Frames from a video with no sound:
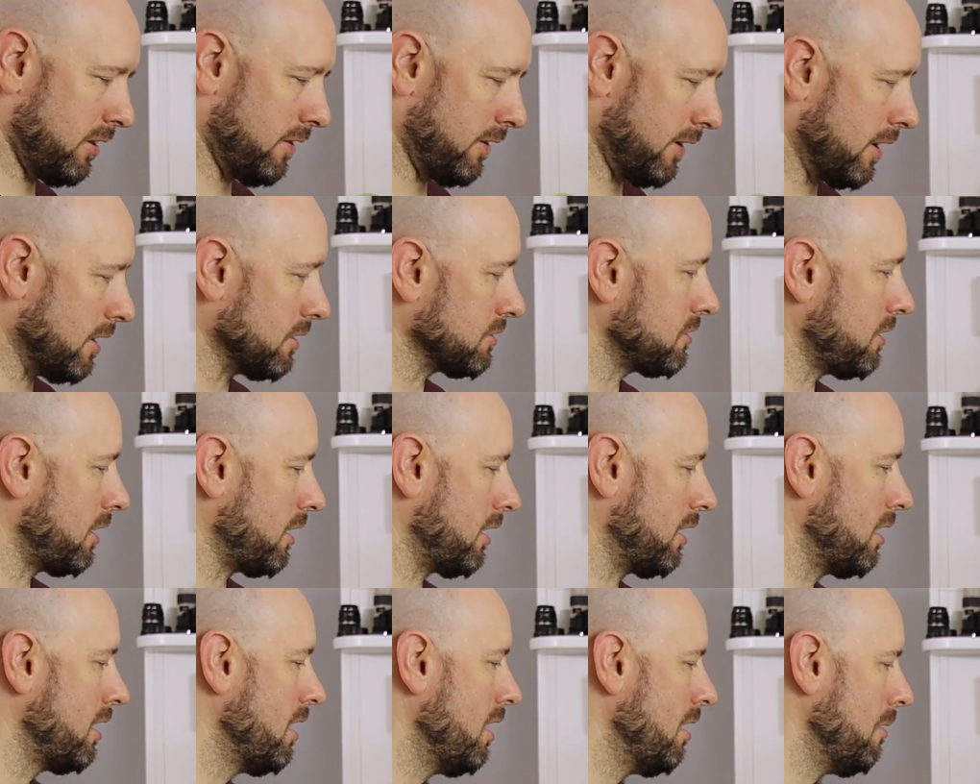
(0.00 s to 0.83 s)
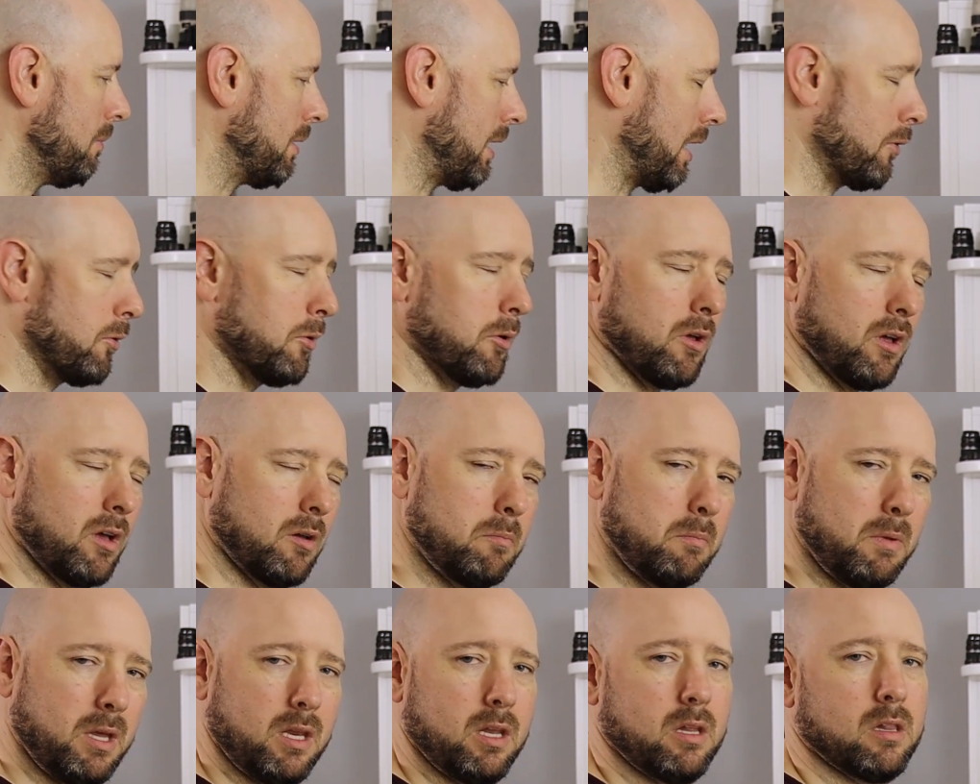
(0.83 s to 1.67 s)
anything else on it, but I will
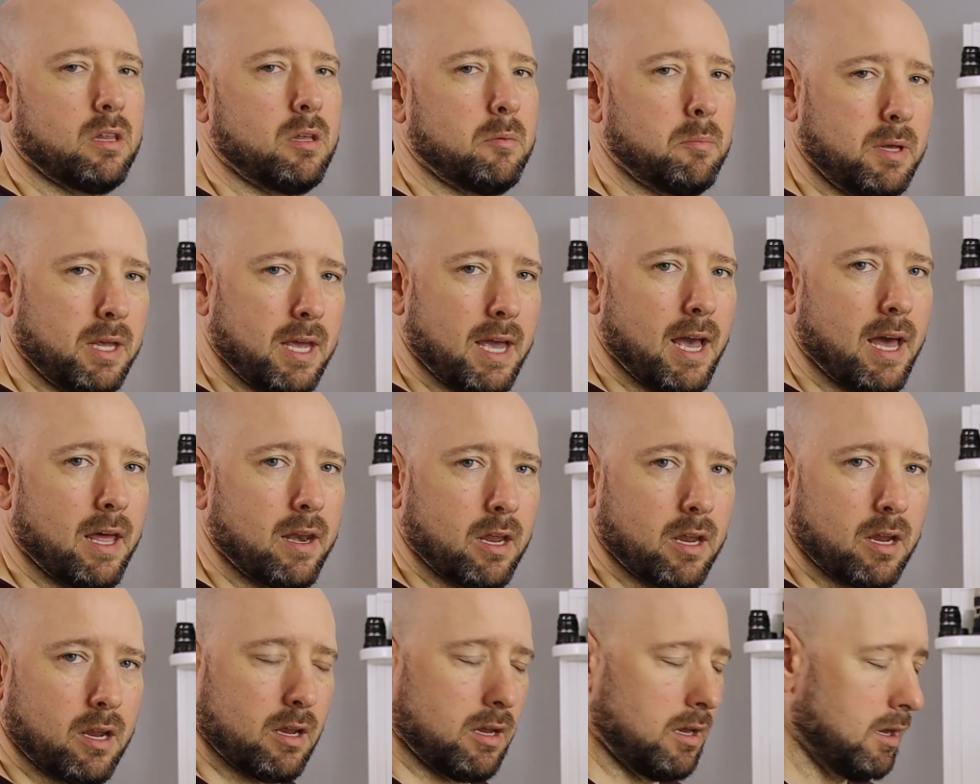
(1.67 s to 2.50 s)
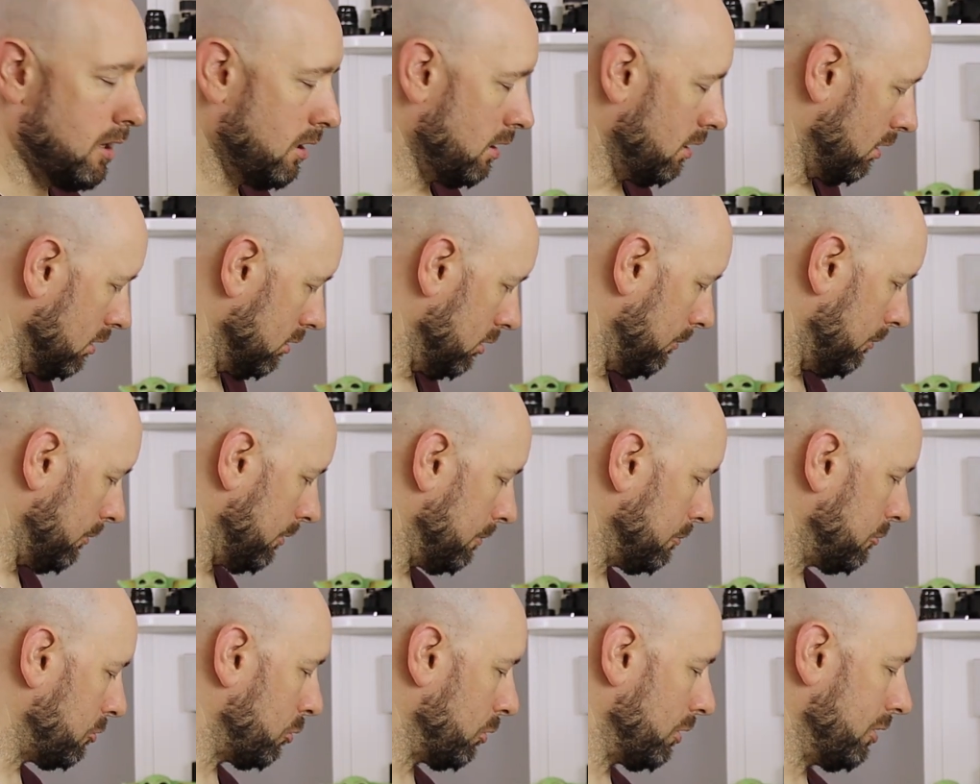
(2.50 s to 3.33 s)
immediately be adding
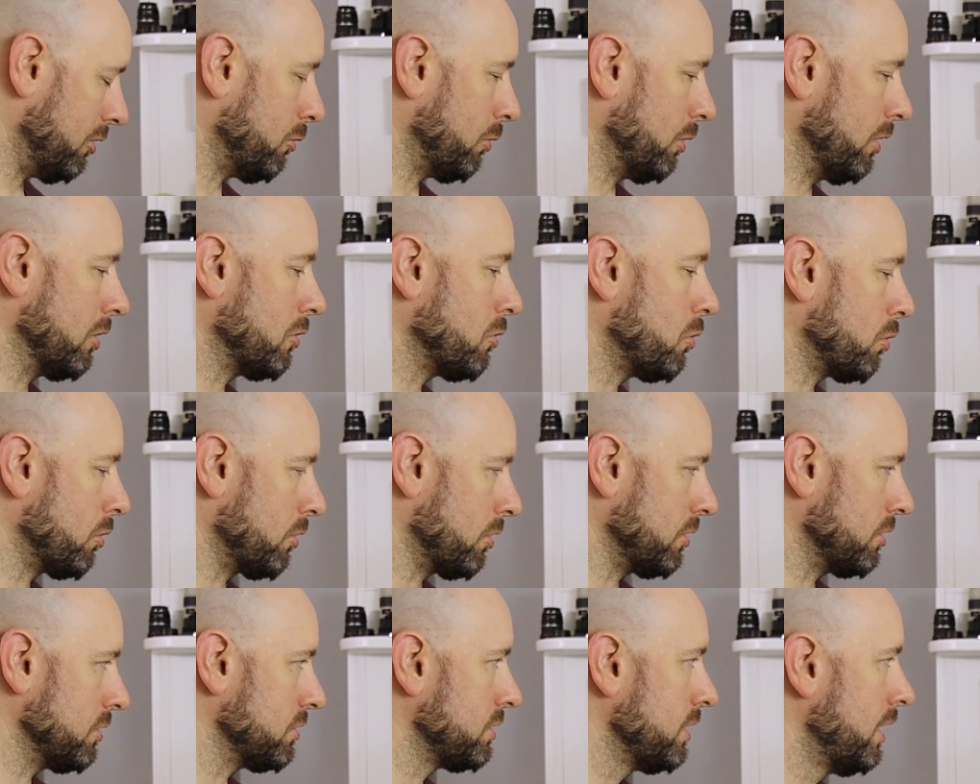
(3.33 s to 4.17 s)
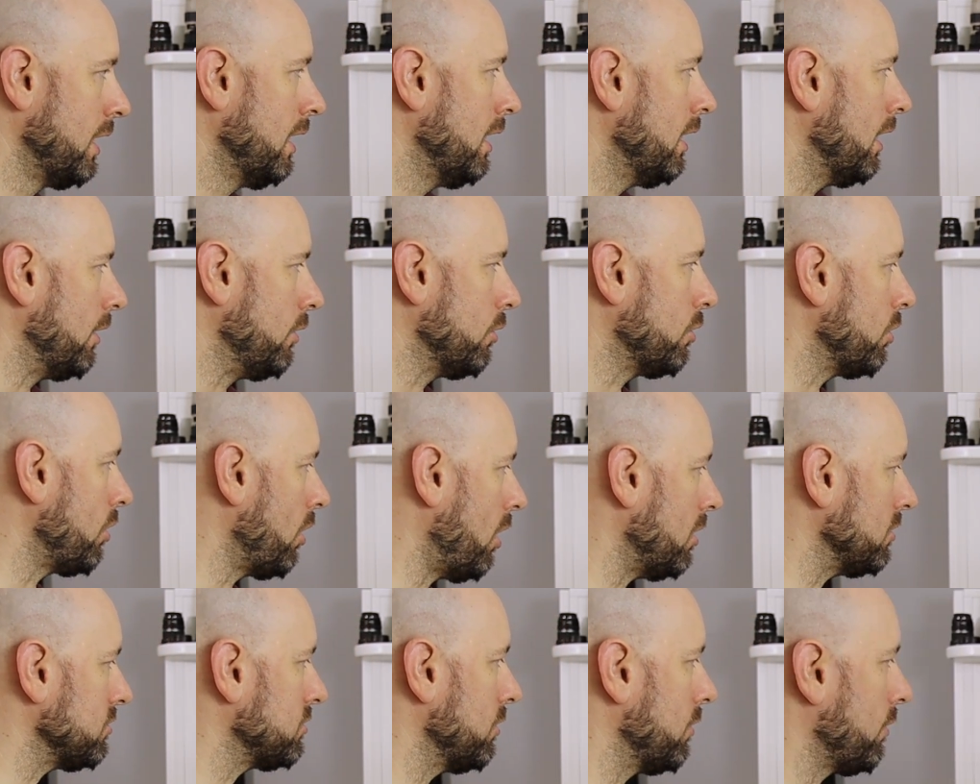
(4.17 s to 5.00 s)
aluminum 2020 corners. Uh, you can
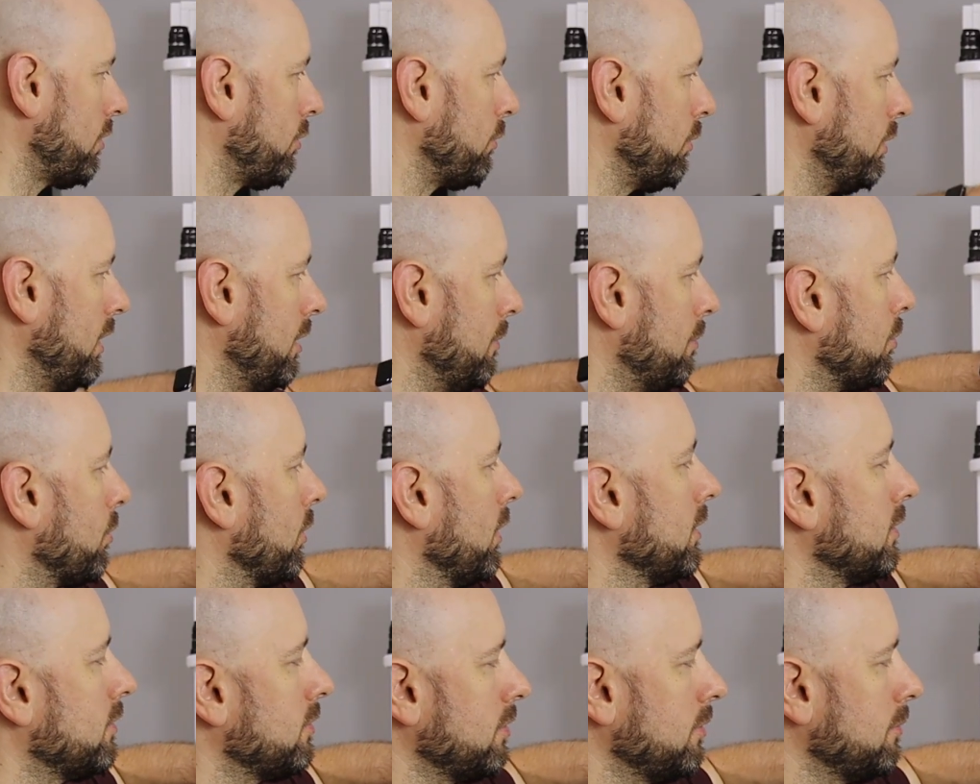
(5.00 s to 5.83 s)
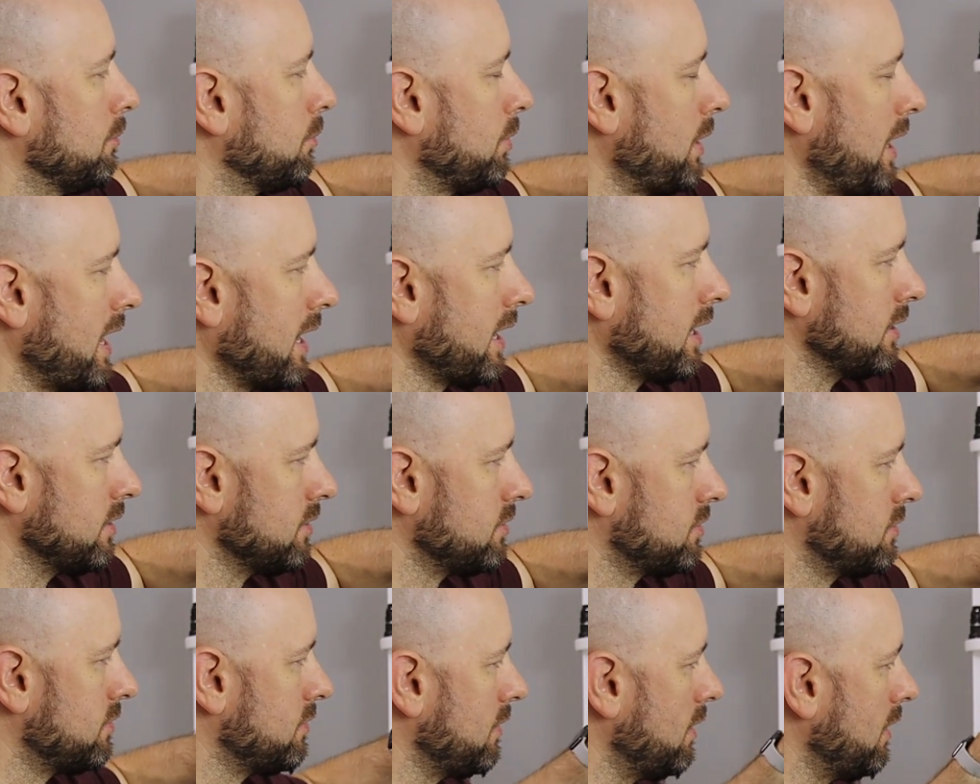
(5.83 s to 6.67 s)
also 3D print
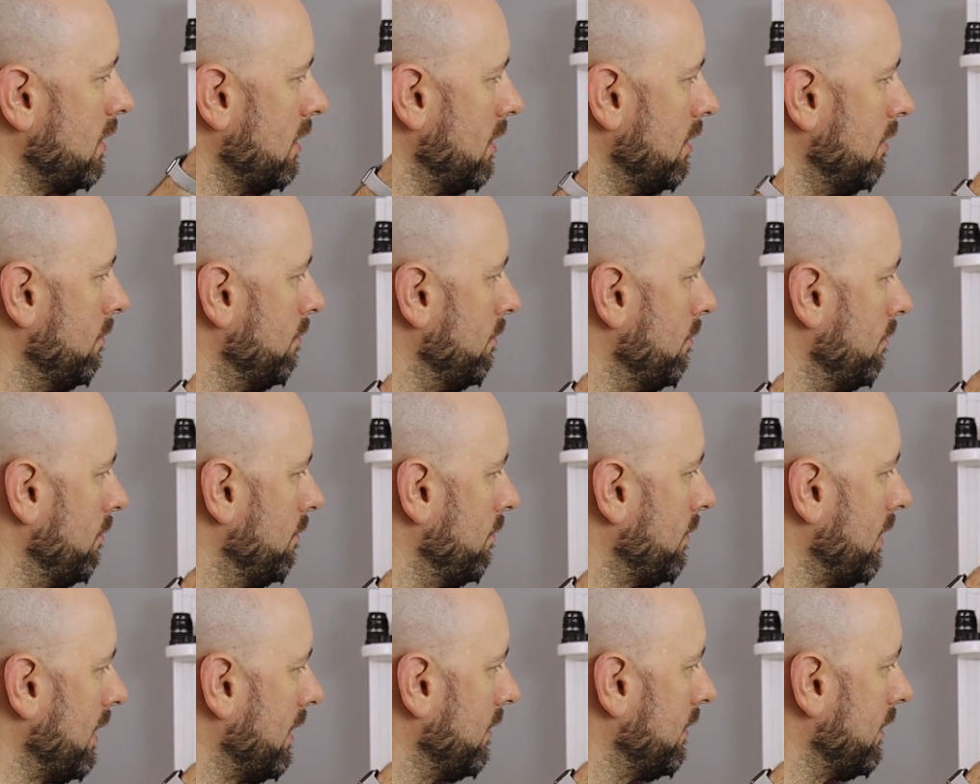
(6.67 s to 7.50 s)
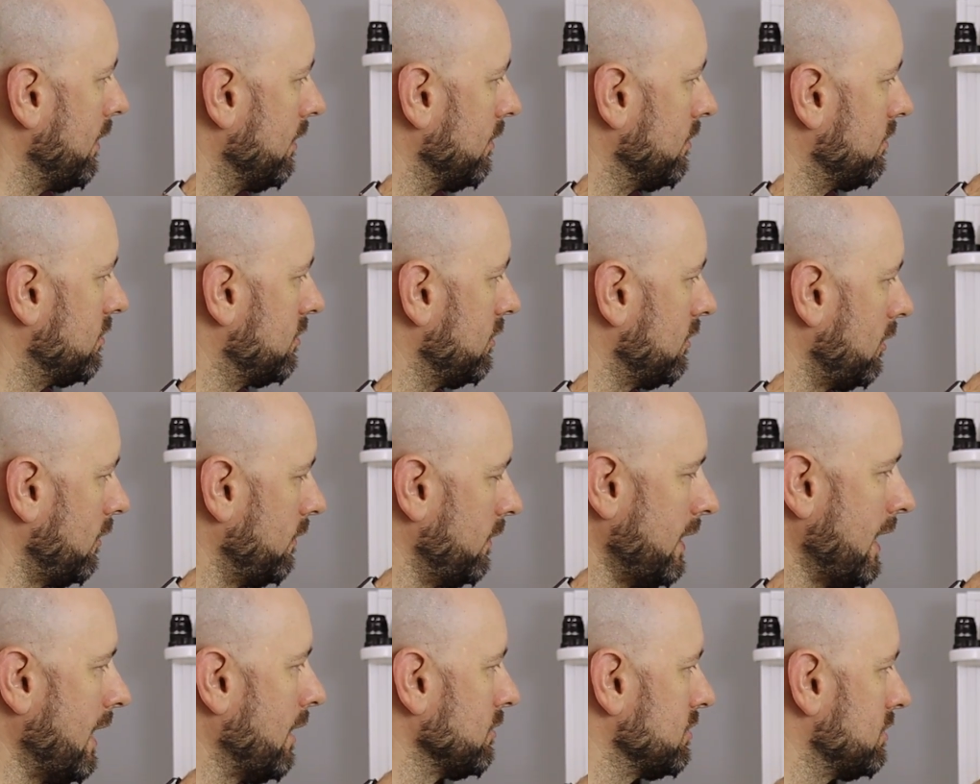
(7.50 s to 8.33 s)
brackets um, that, that sit
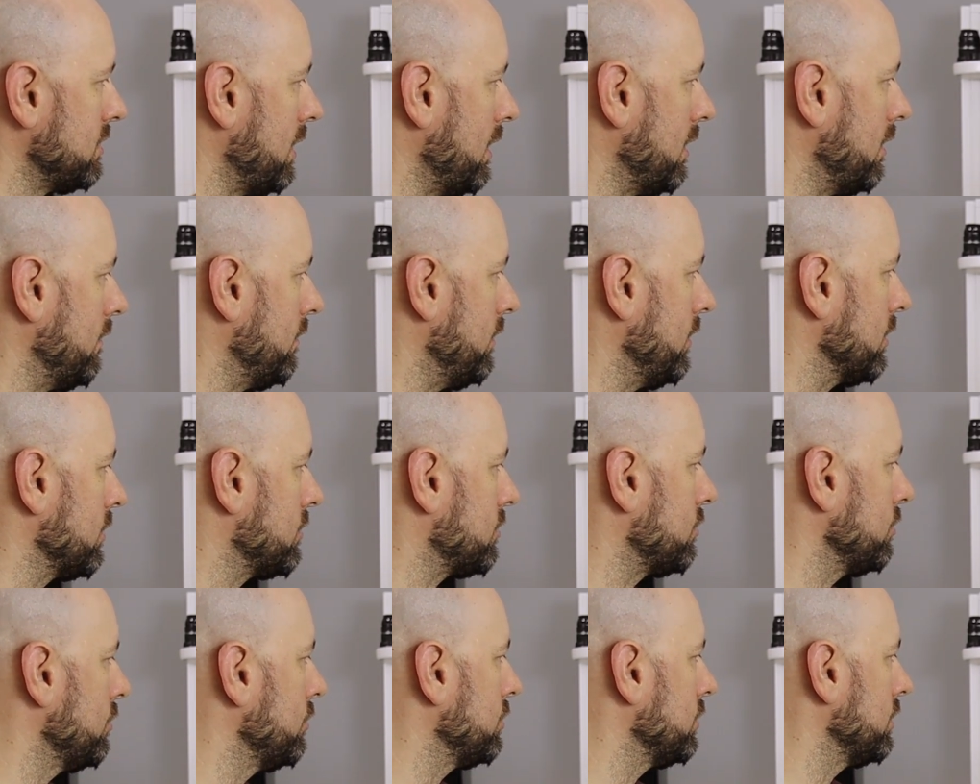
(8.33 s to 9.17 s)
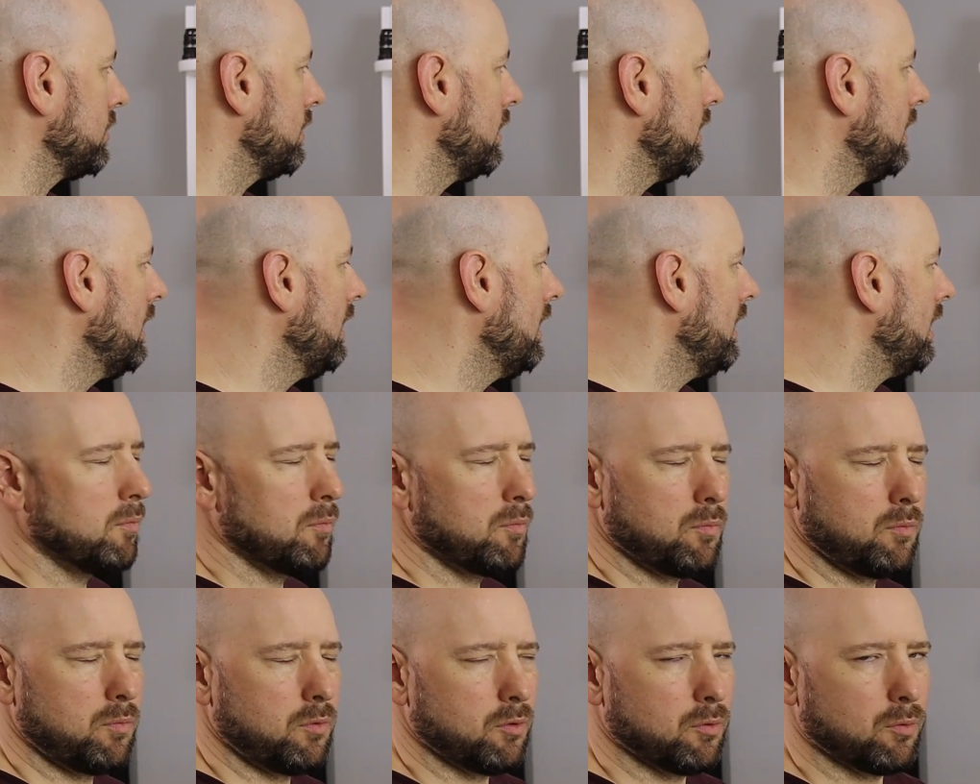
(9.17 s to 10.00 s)
on the outside of the extrusion.
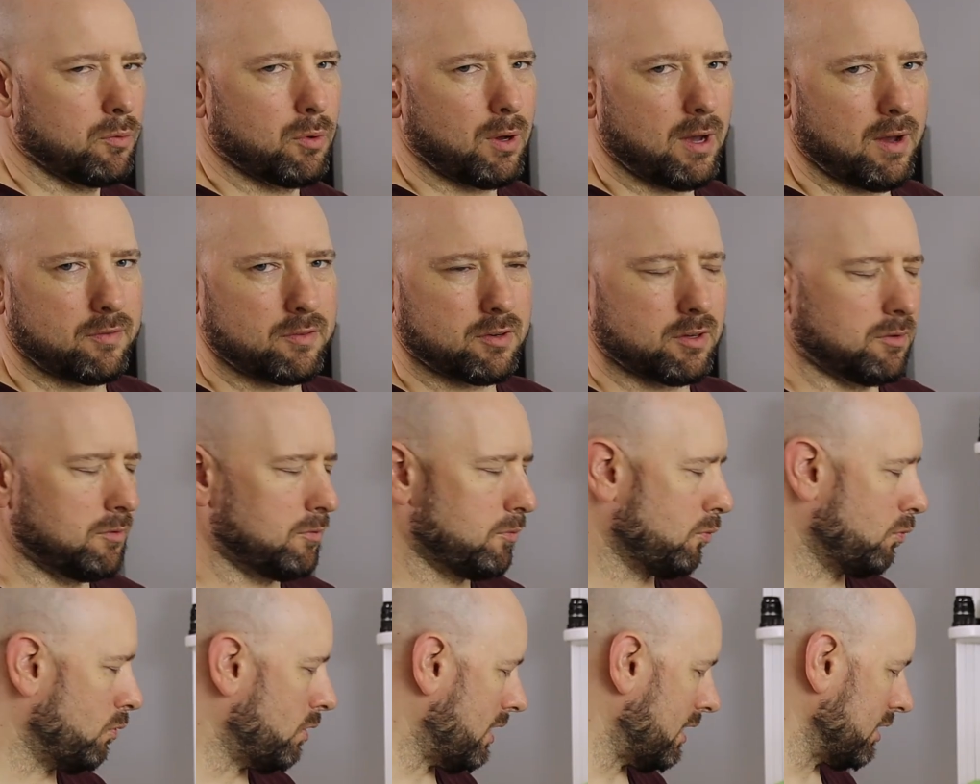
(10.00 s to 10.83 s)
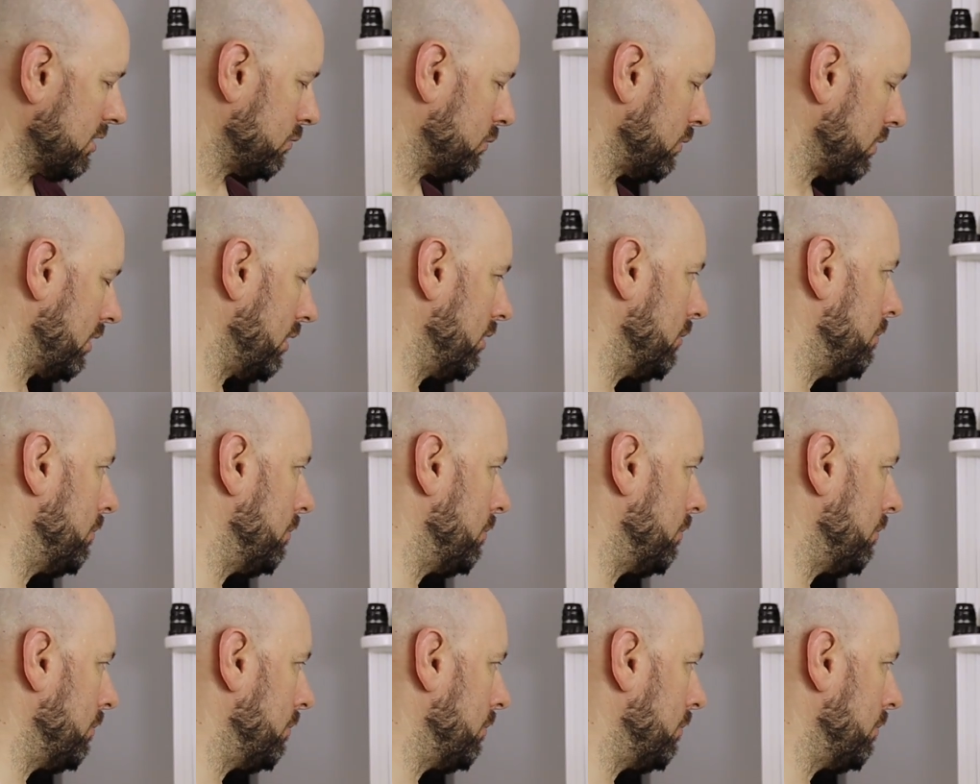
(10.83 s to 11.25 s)
You'll have to watch where